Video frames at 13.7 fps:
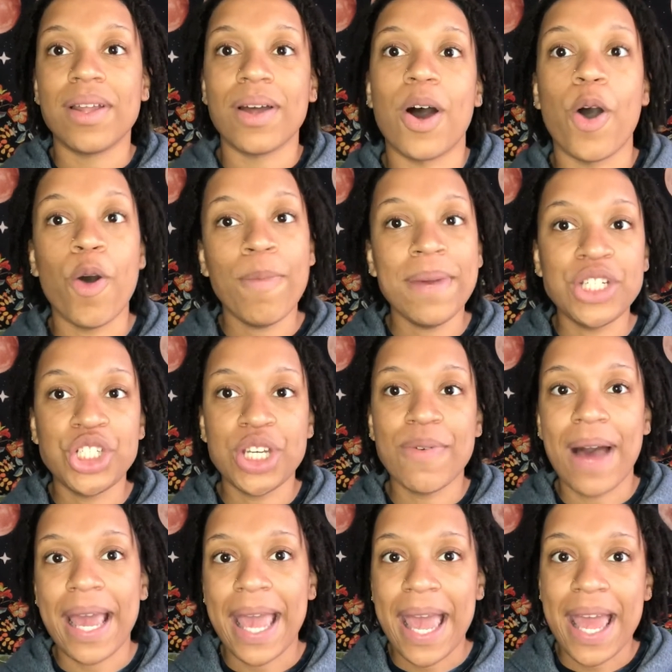
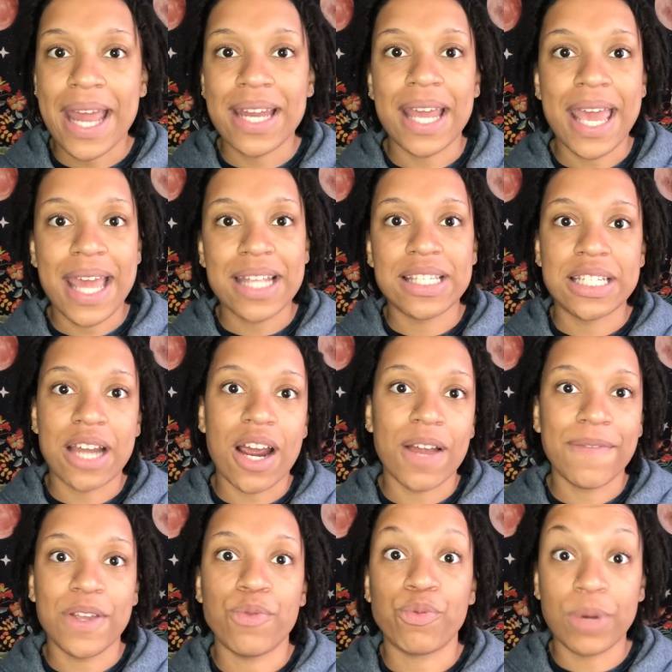OBGYN and
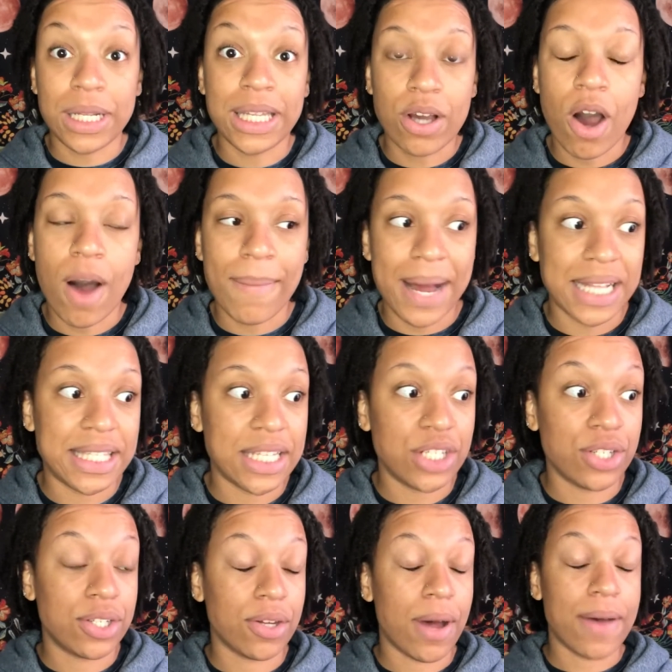sonography really caught my
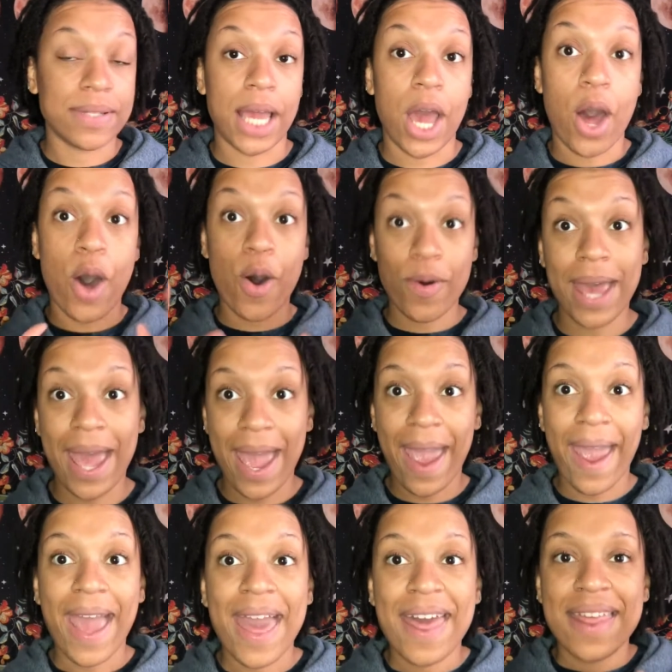attention. So I was like,
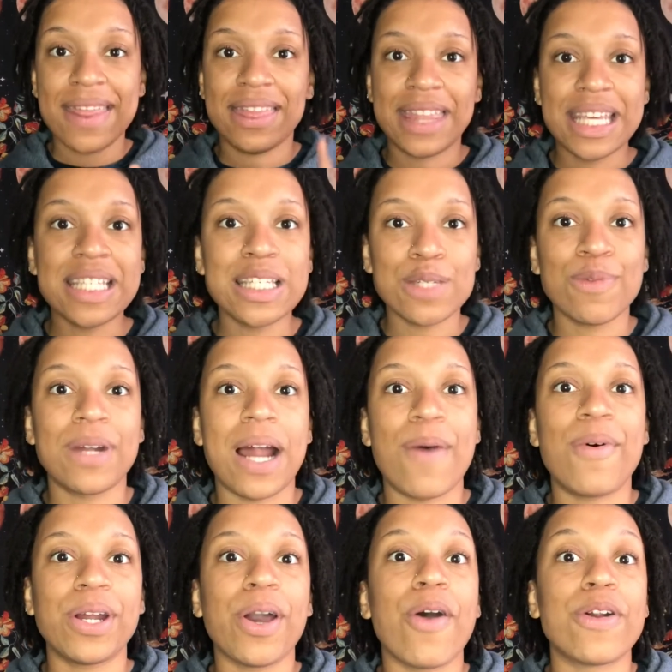okay, this is what I
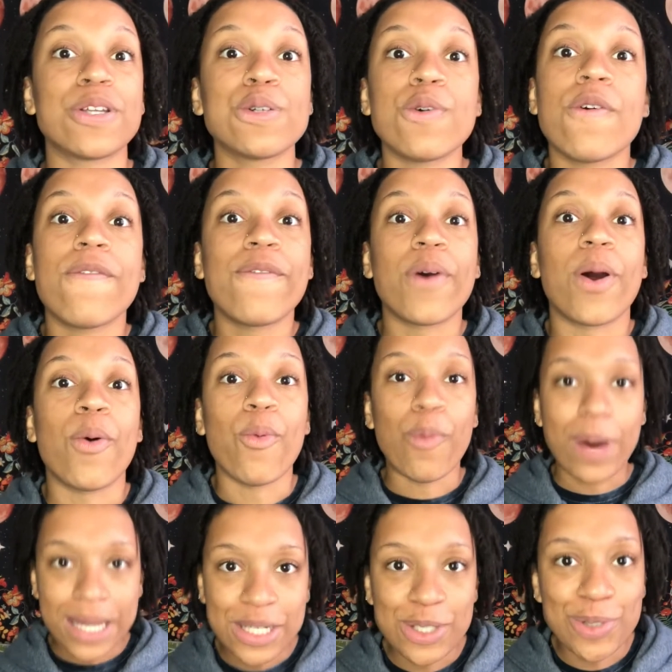want to go to school for.
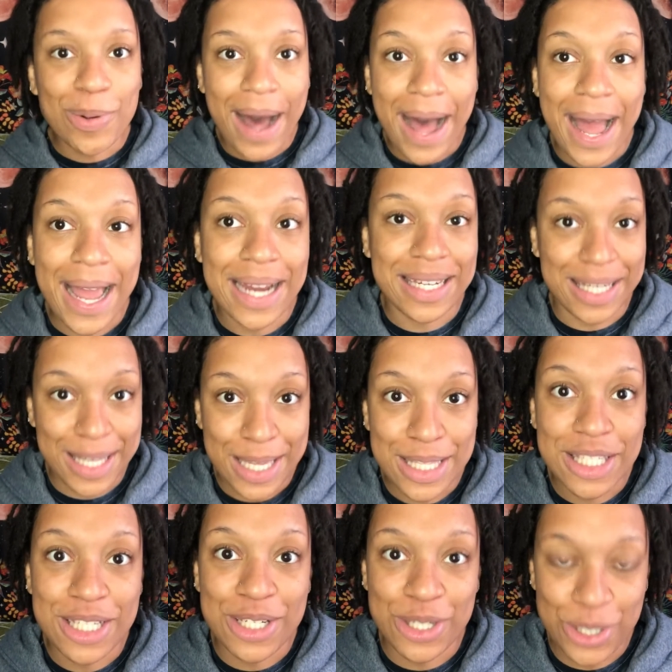What do I need
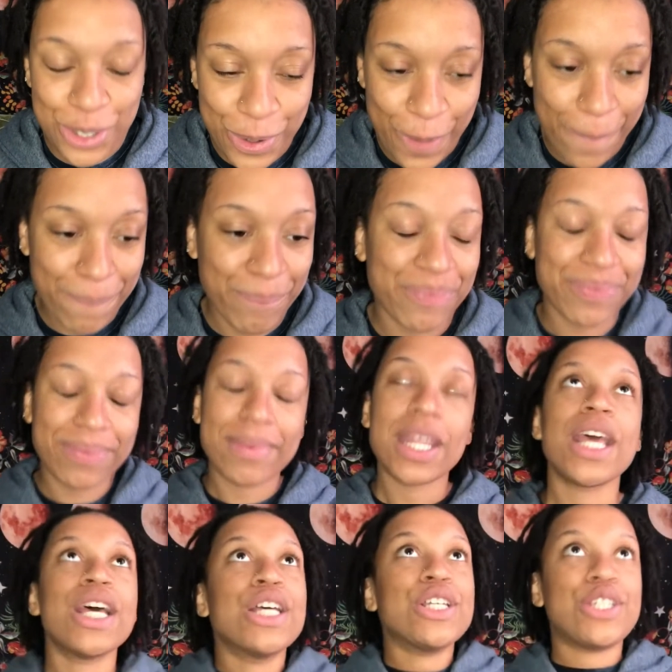to do?
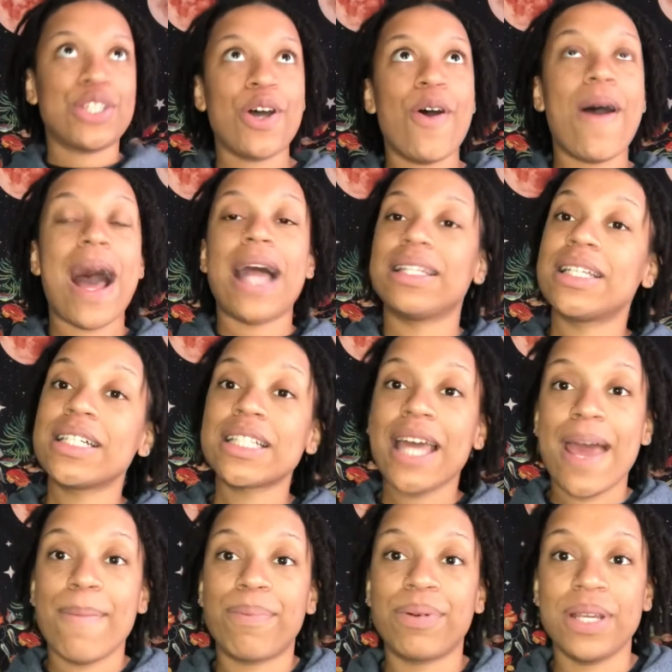So I looked
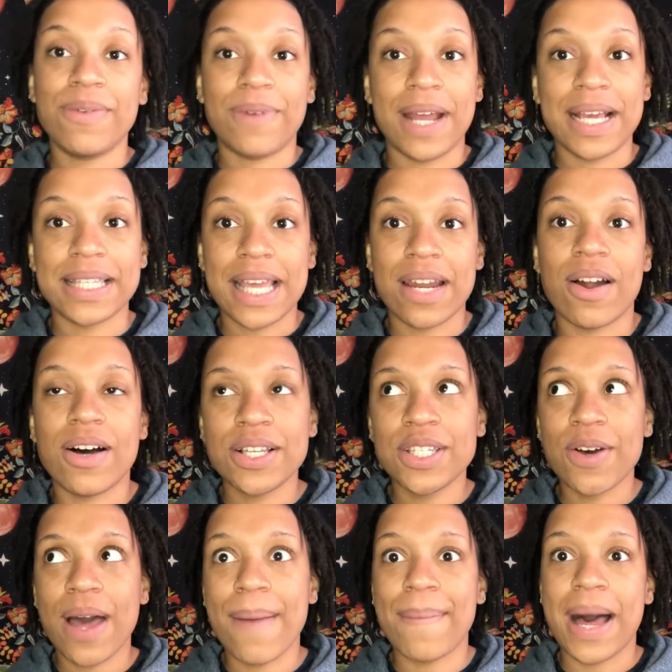at prereqs and
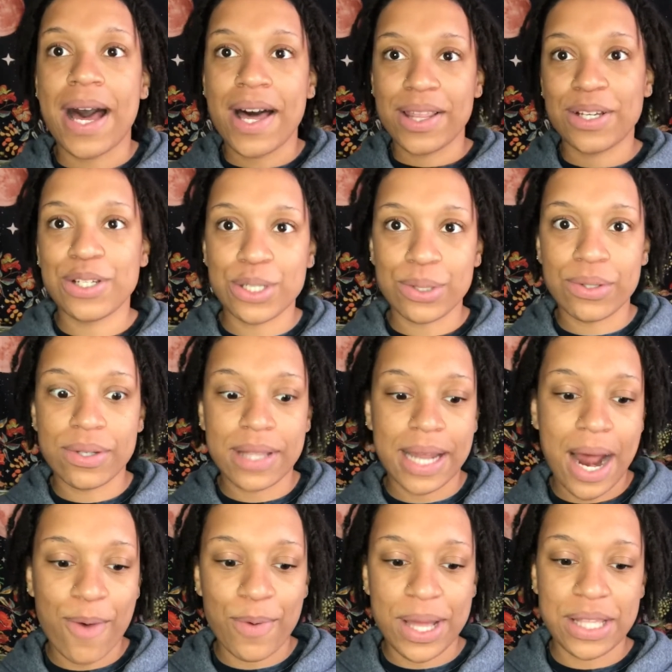also at my other school that
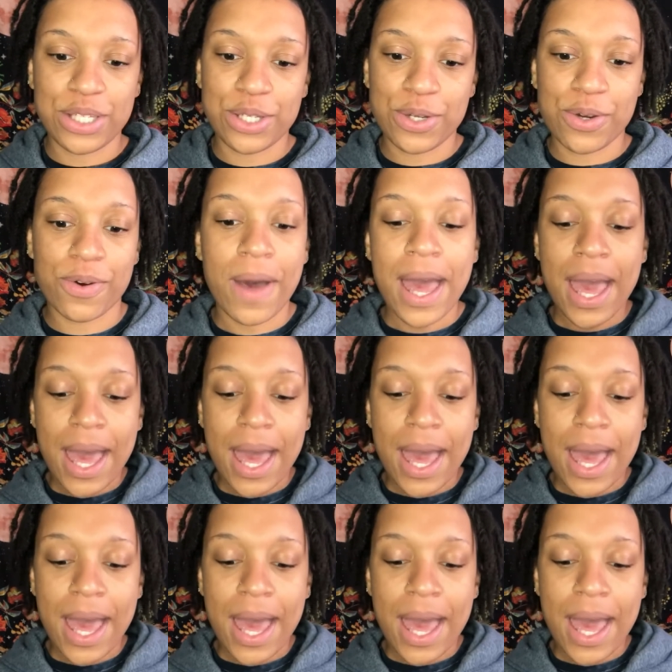I went to.